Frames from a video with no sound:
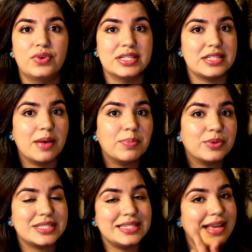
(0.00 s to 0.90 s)

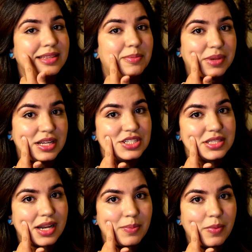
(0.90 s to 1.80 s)
example, today the blush
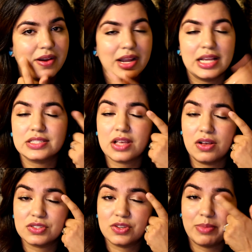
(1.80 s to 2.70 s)
that I'm wearing is
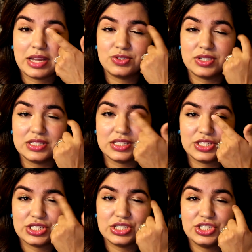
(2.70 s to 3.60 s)
also my
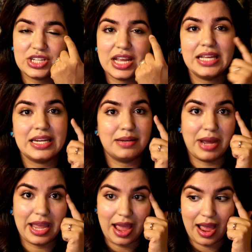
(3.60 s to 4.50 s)
transition shade in
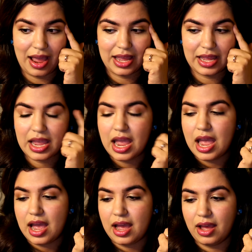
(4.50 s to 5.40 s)
my eye.
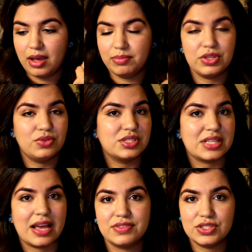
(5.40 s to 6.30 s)
You just
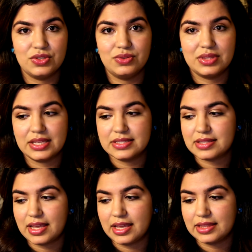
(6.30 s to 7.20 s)
have to do things
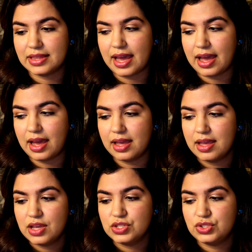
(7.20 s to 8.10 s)
like that
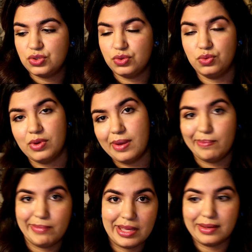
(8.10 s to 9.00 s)
to
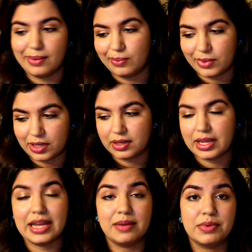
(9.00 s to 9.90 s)
make it work.
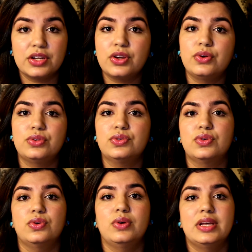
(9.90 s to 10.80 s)
And I'm gonna go
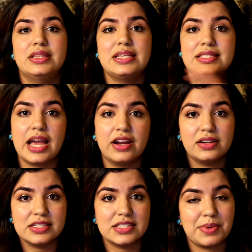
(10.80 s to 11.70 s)
through the entire
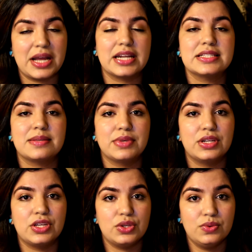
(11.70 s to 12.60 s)
list of products I'm
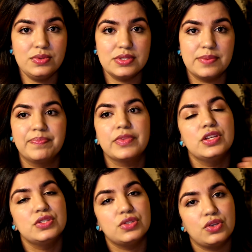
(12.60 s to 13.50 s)
gonna use
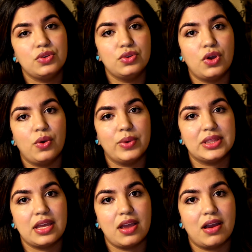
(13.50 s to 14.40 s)
so you know what
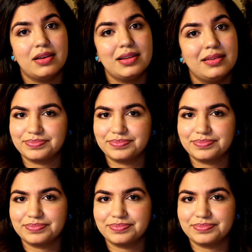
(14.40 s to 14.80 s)
they are.